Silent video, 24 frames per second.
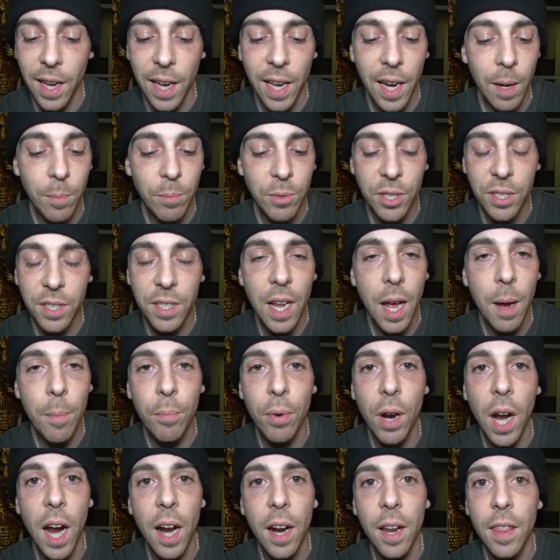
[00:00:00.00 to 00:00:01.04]
and I'm just not
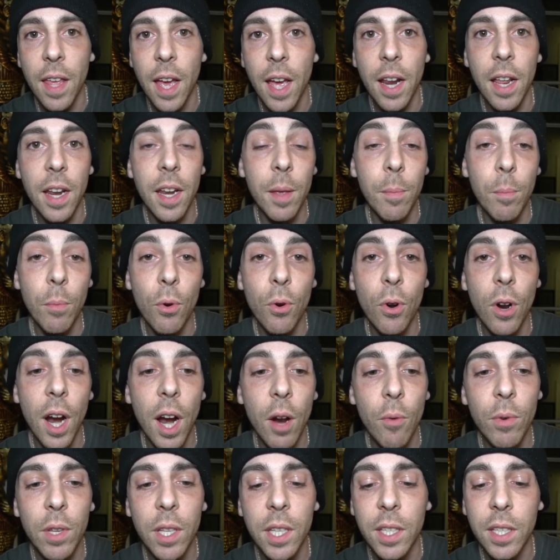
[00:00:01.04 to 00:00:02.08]
proud of that anymore. I
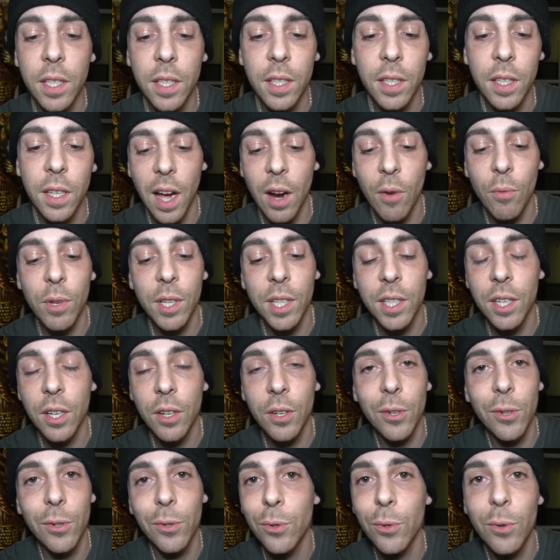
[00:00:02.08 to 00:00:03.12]
really, I really don't
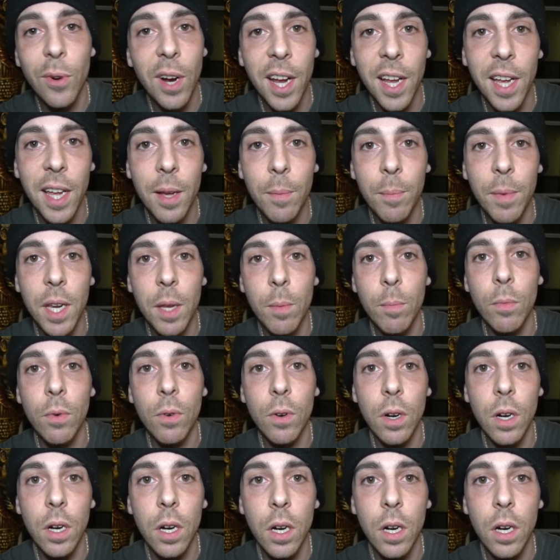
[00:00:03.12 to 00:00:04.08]
know who I am anymore.